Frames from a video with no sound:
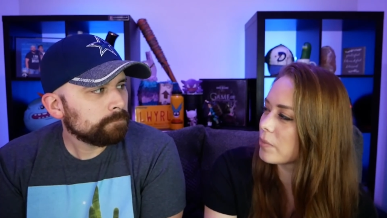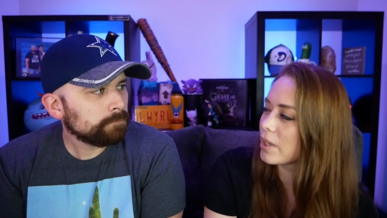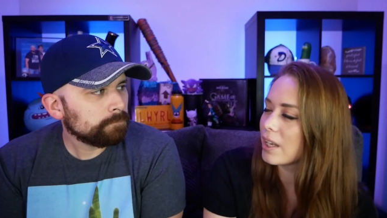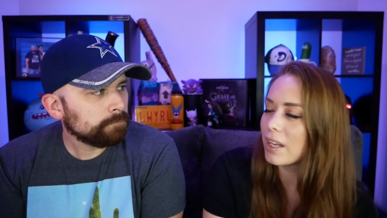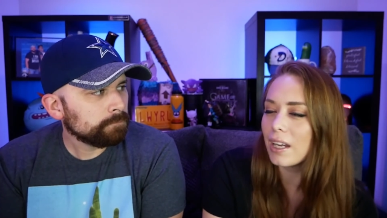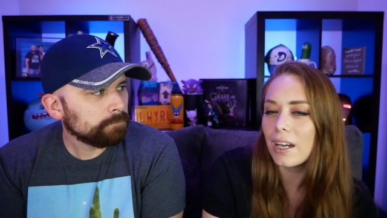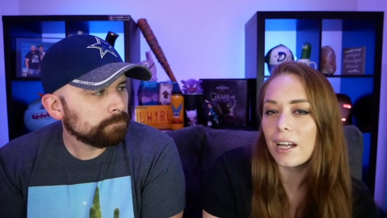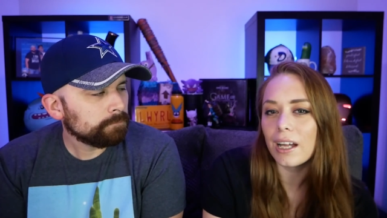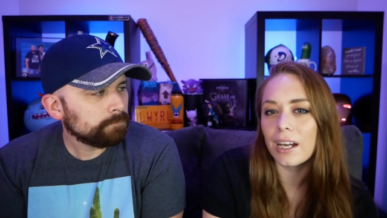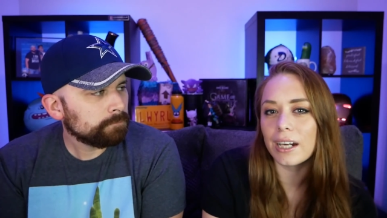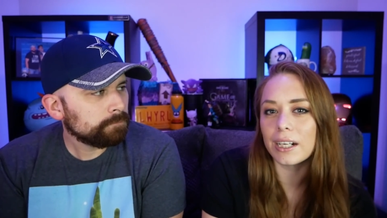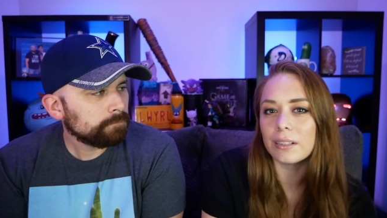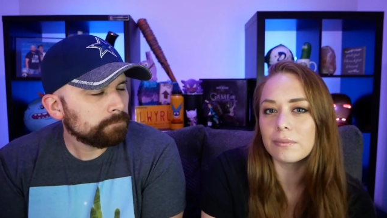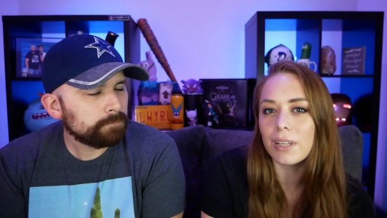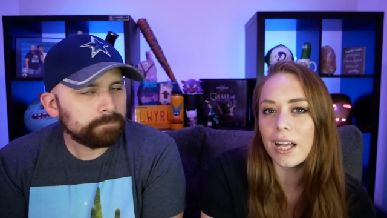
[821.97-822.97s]
Speaker 1: Mm.
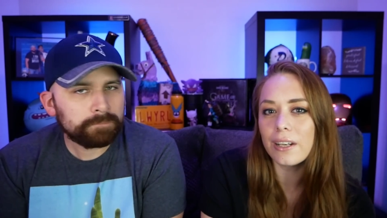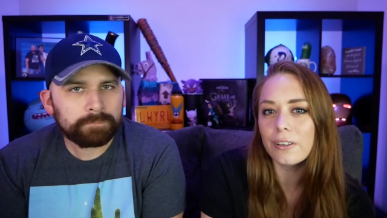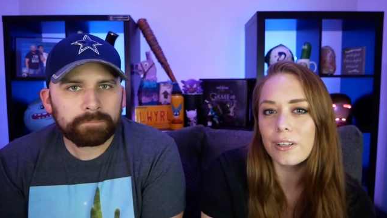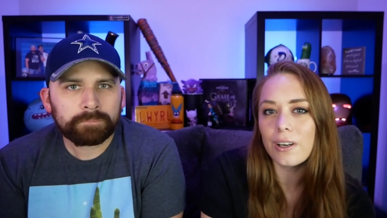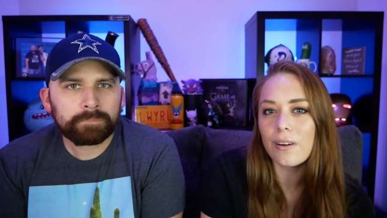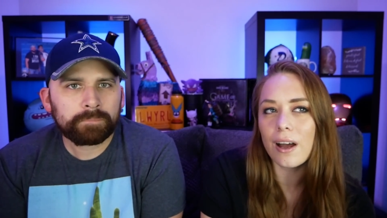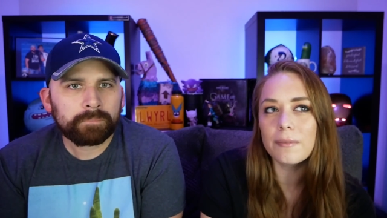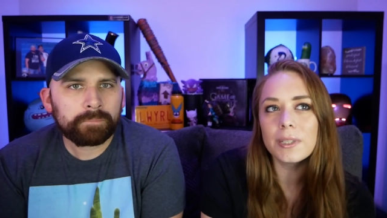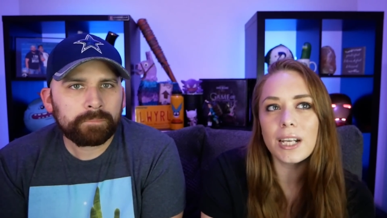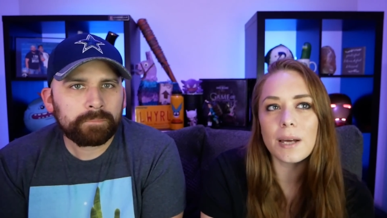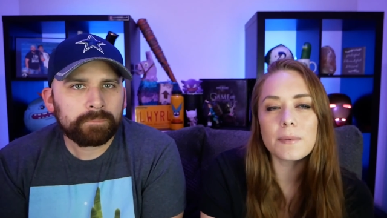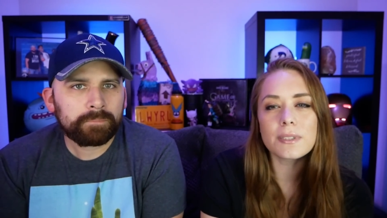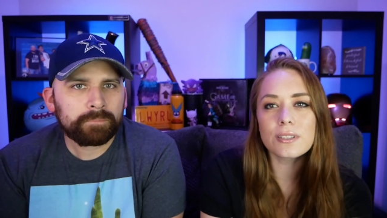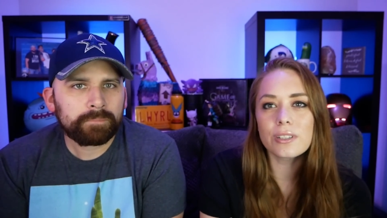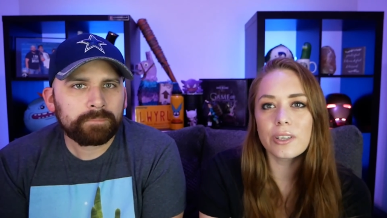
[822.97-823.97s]
Um, I don't know. I mean,
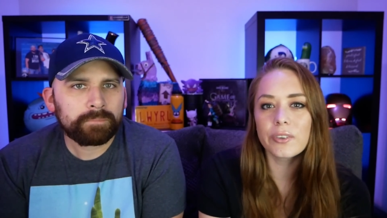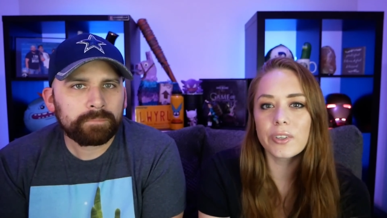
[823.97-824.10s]
I'm still